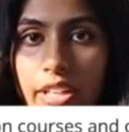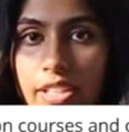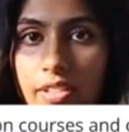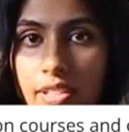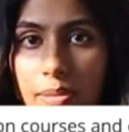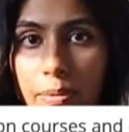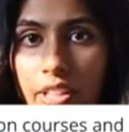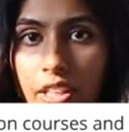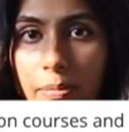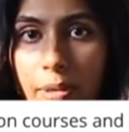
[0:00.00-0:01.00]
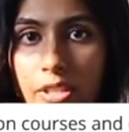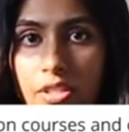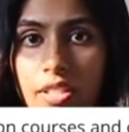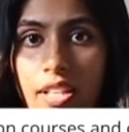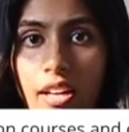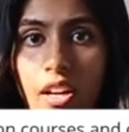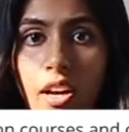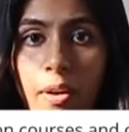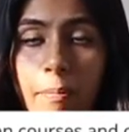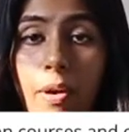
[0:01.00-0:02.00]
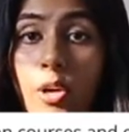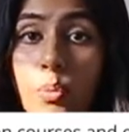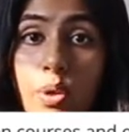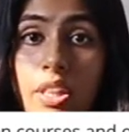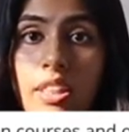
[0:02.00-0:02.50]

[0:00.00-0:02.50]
interdisciplinary majors that are with